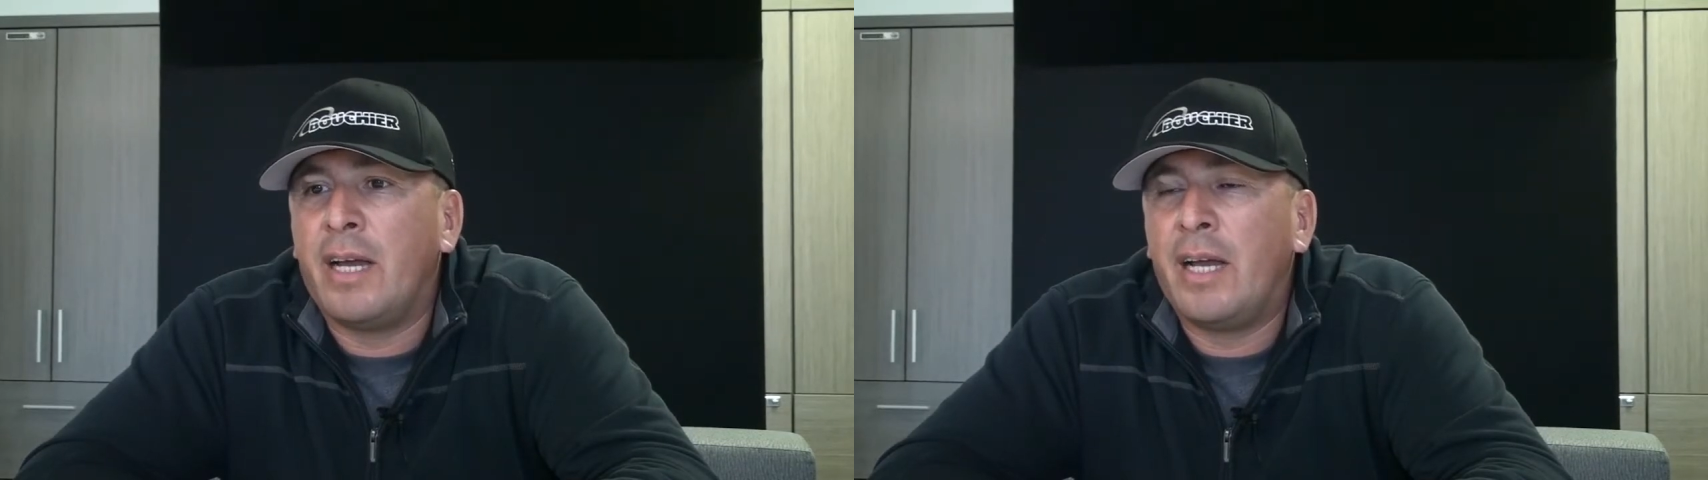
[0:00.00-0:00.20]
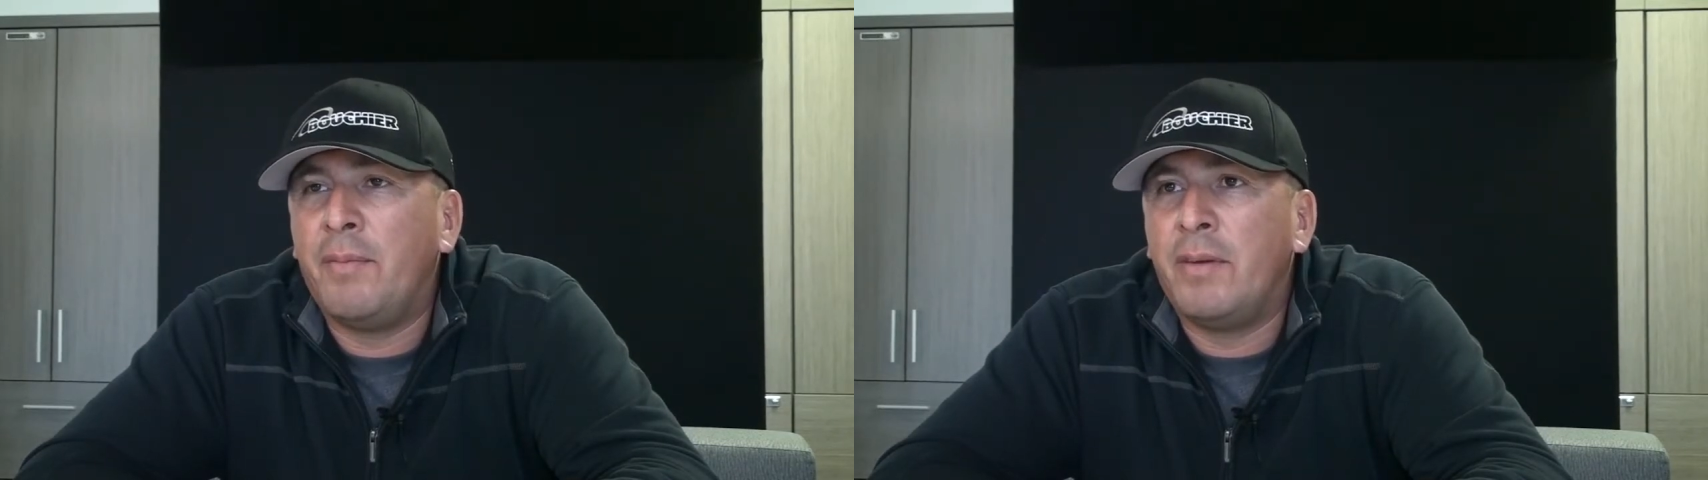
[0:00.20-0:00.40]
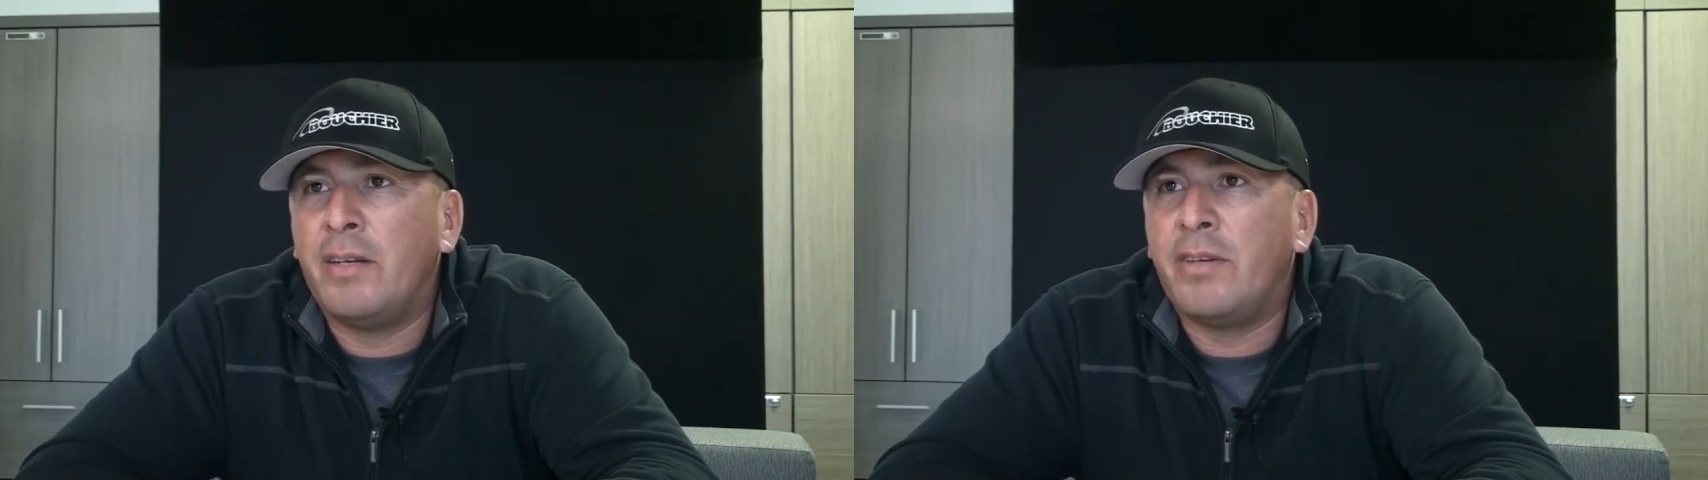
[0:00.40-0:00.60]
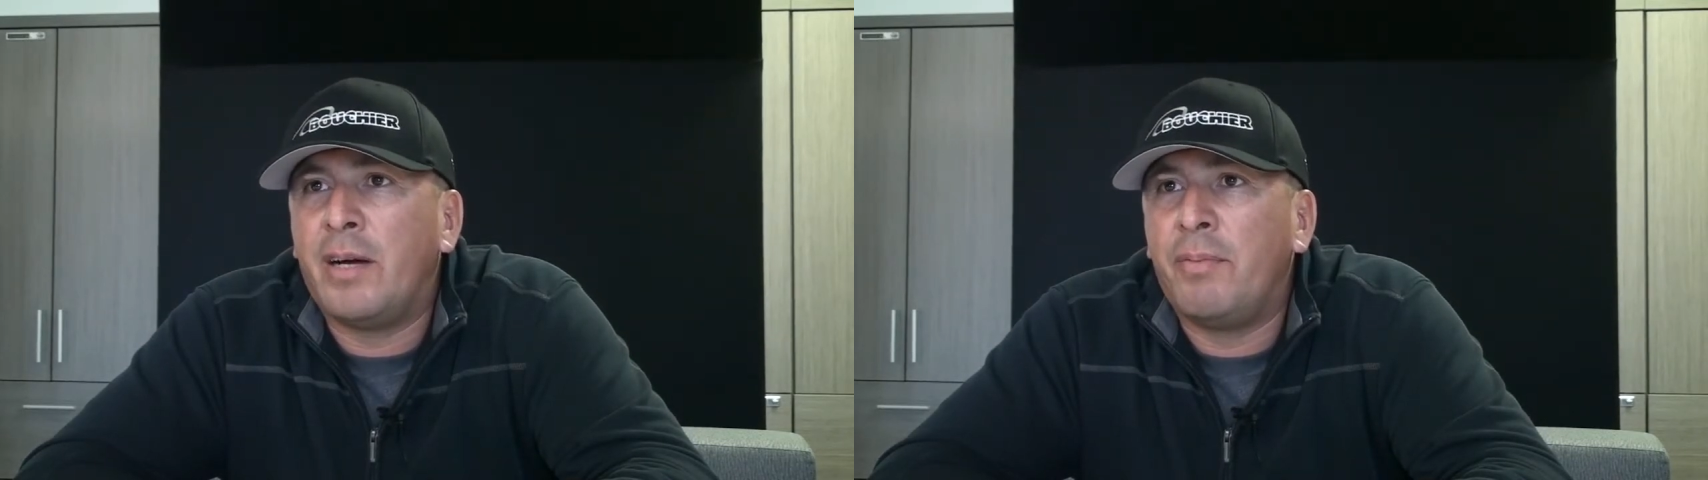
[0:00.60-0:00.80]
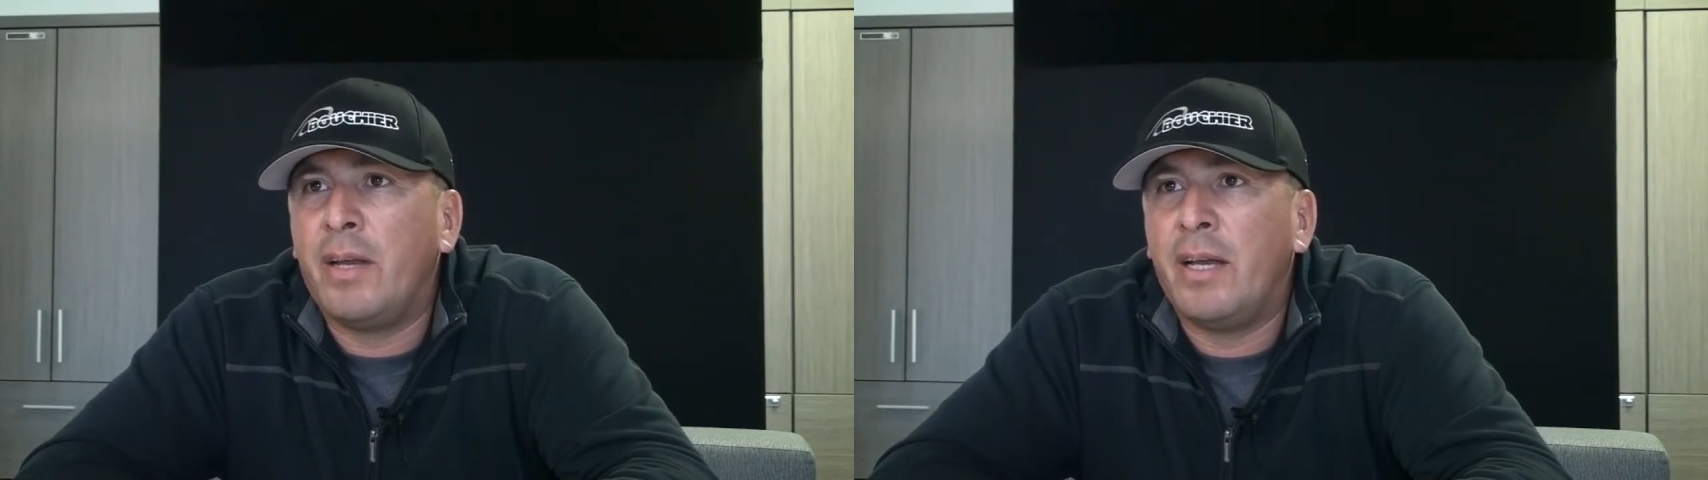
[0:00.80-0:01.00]
time in the
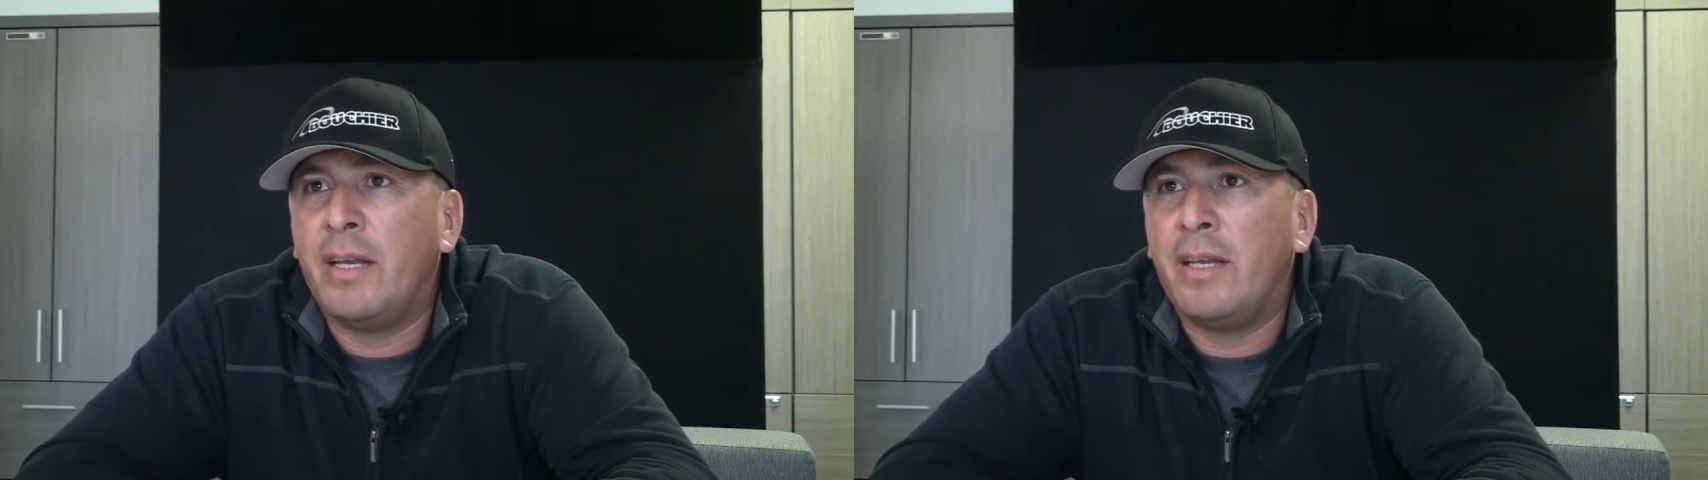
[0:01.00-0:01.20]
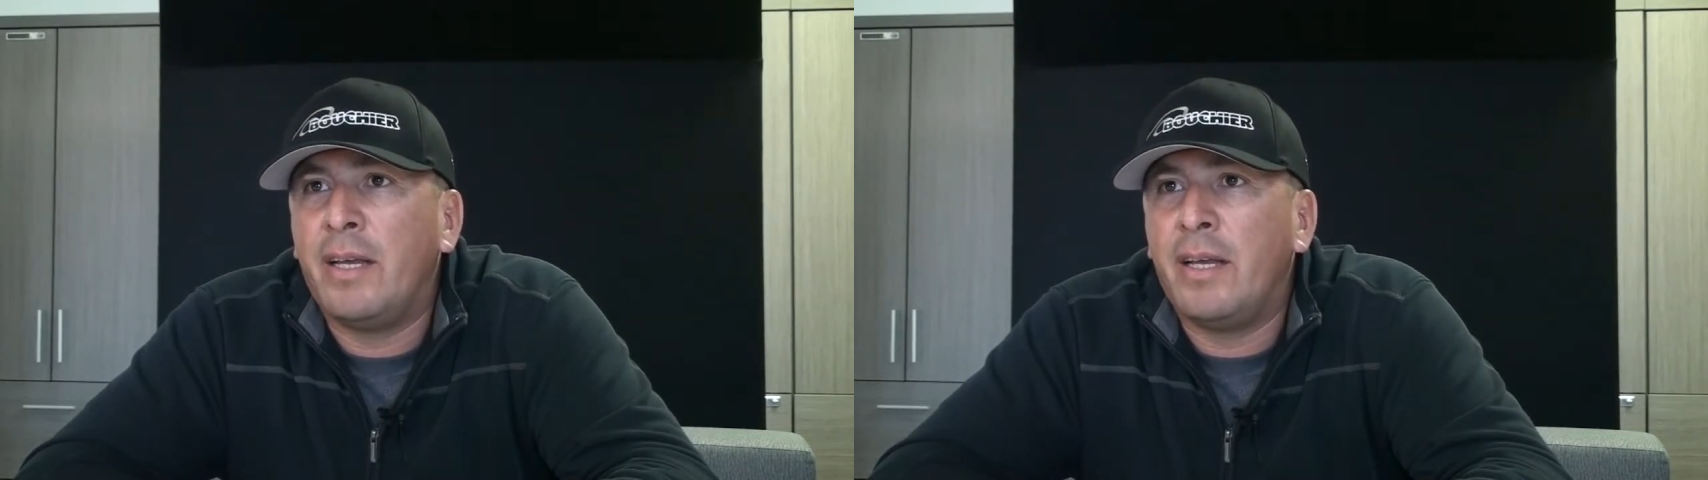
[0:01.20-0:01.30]
trapline